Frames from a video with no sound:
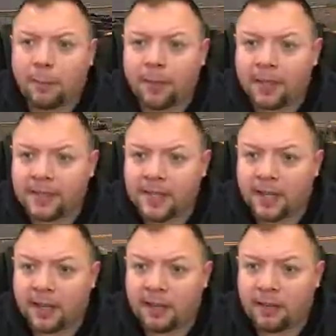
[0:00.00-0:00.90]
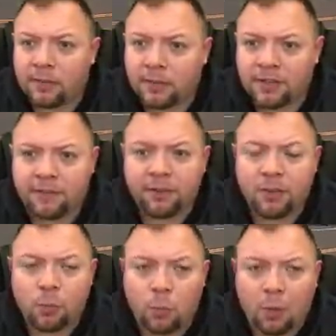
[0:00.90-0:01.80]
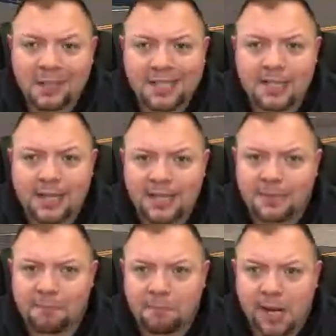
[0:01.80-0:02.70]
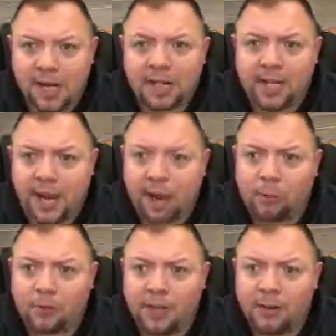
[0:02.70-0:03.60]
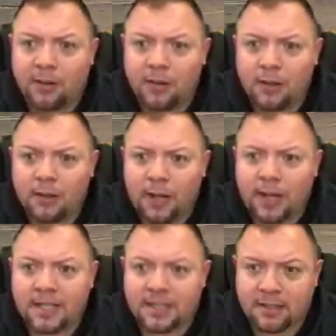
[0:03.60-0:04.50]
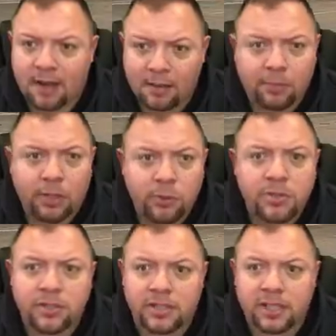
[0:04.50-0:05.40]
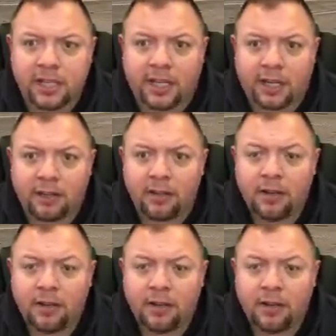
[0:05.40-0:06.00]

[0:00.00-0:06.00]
but there definitely wasn't as many out there as I'm used to seeing.